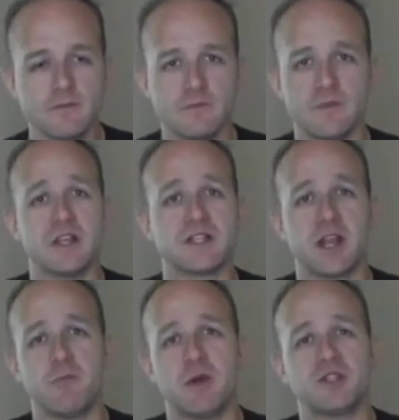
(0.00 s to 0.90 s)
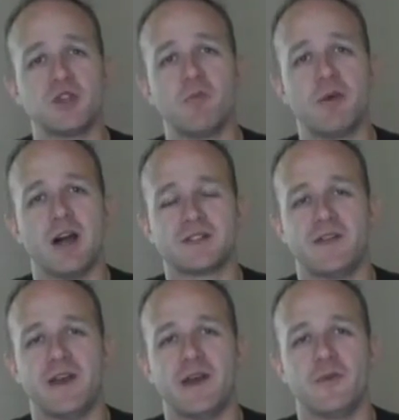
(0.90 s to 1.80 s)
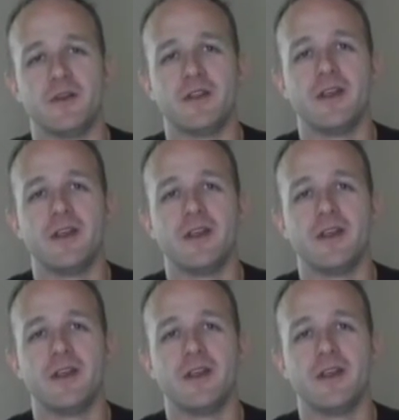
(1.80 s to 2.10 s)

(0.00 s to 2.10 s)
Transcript: that's kind of my soapbox on that one.